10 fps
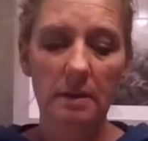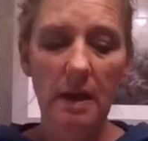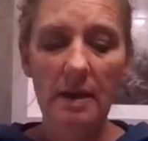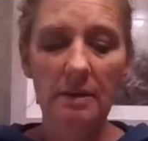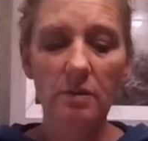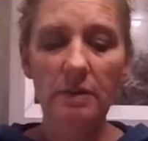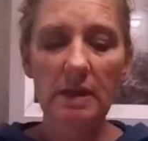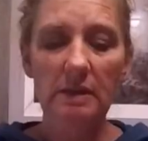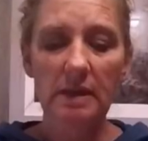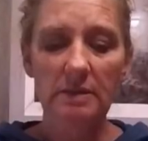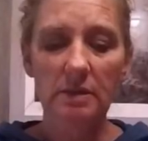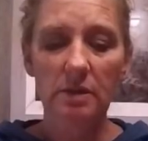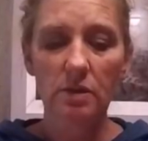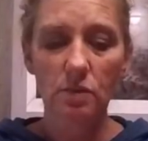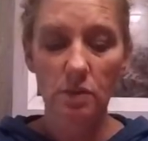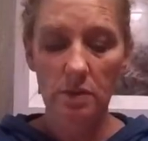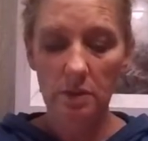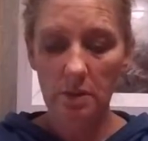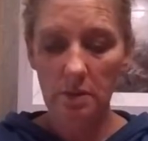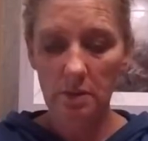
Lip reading: I don't think that's gonna work.